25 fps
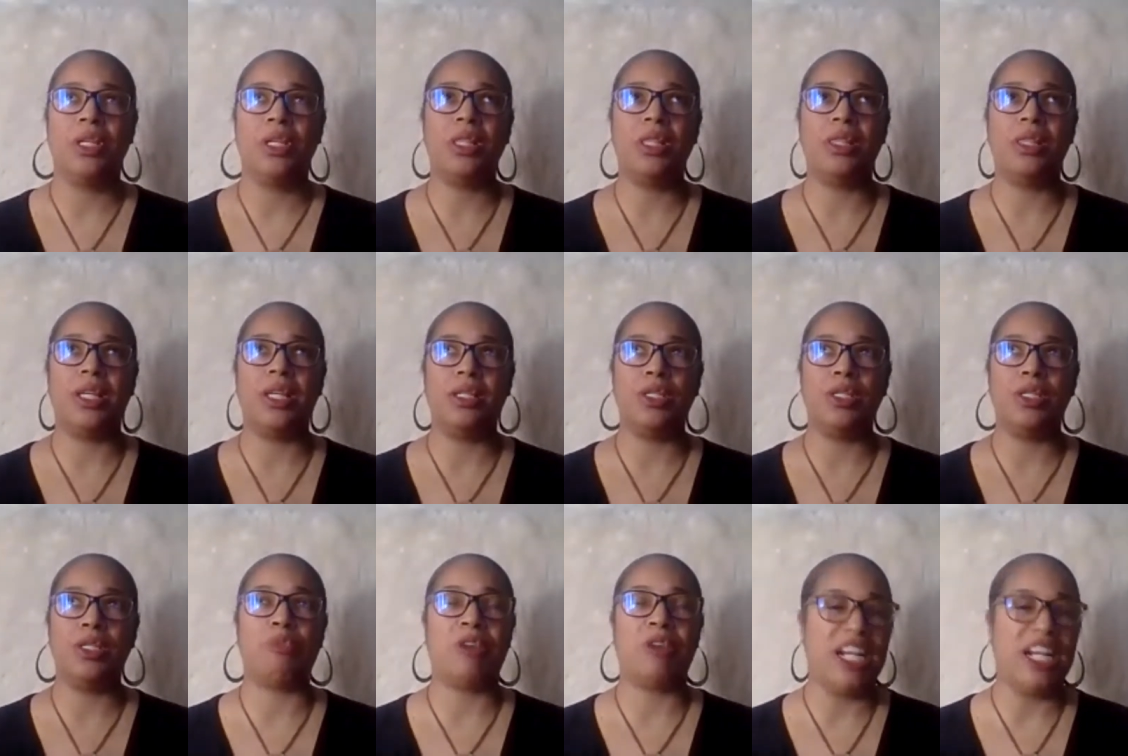
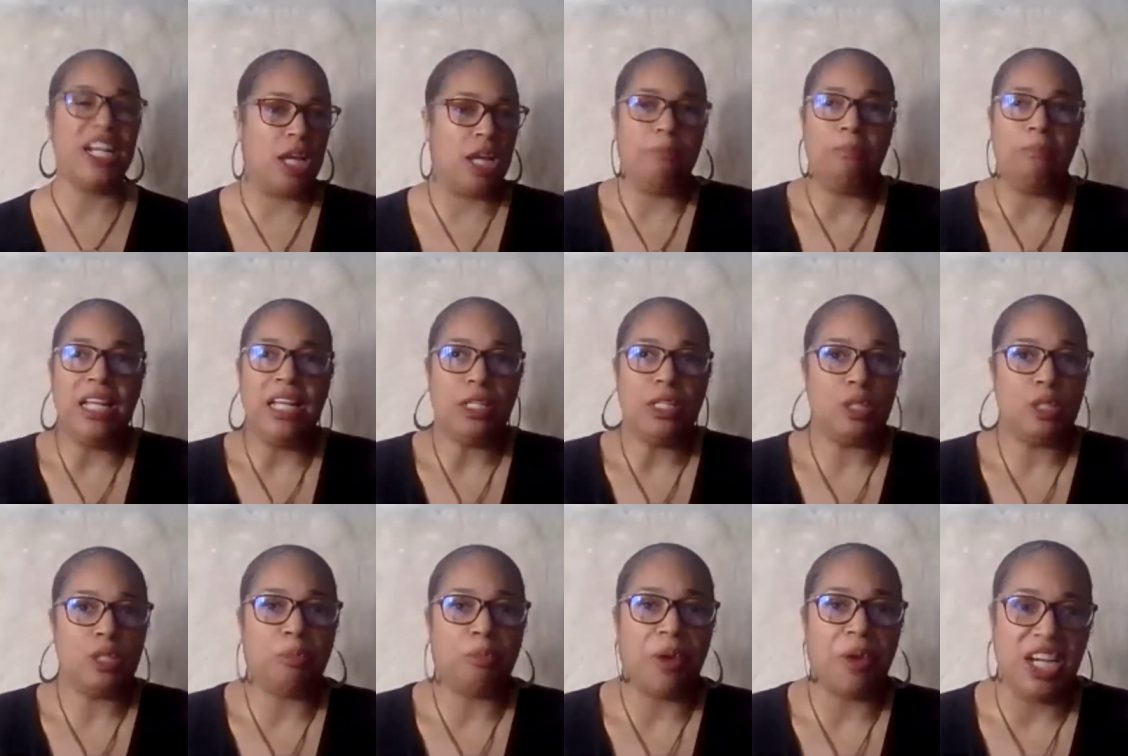this
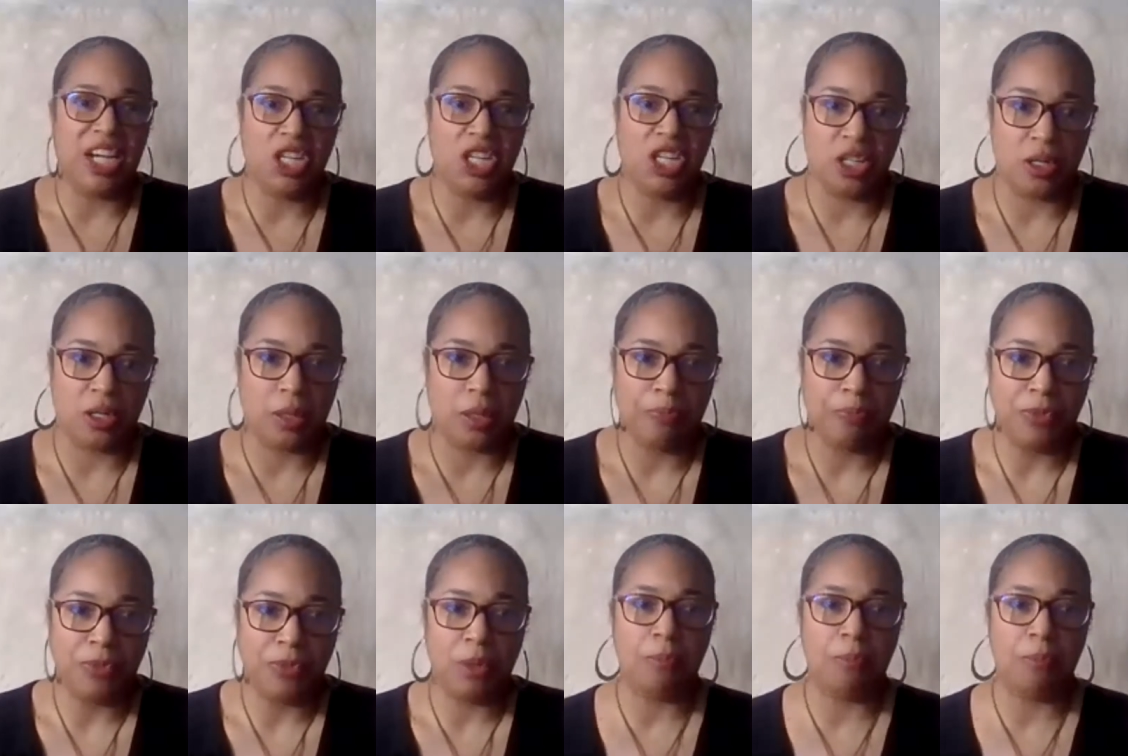immense pressure
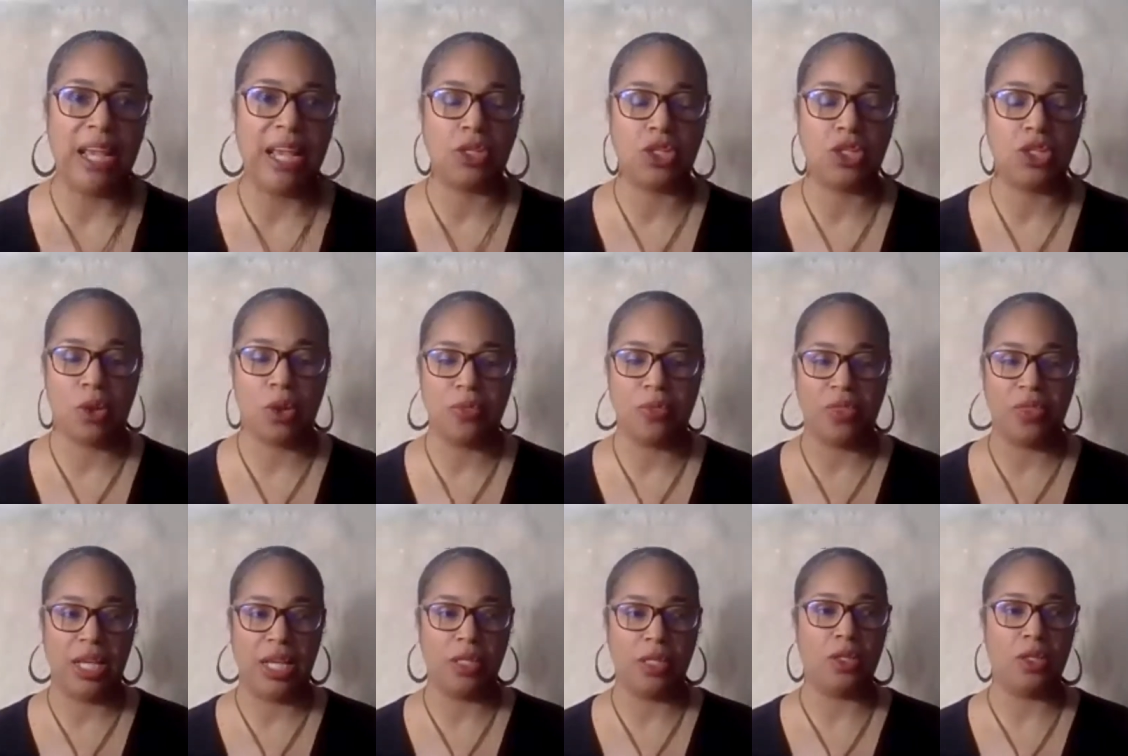to make a certain thing.